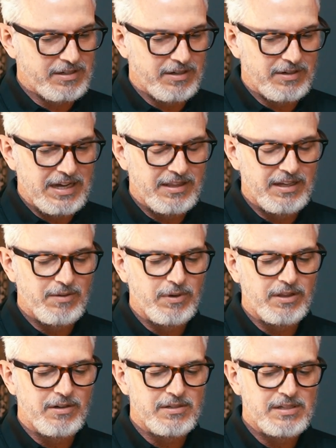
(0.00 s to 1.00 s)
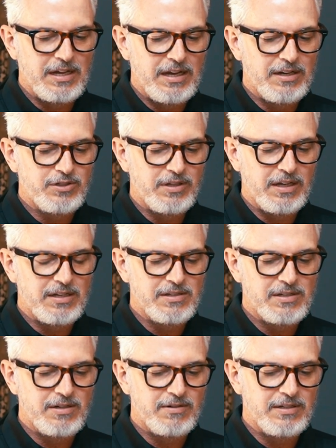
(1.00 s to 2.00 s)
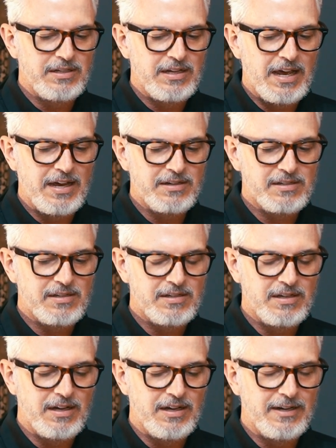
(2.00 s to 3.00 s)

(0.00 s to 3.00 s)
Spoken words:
so. I think what they're saying, should they consider a tax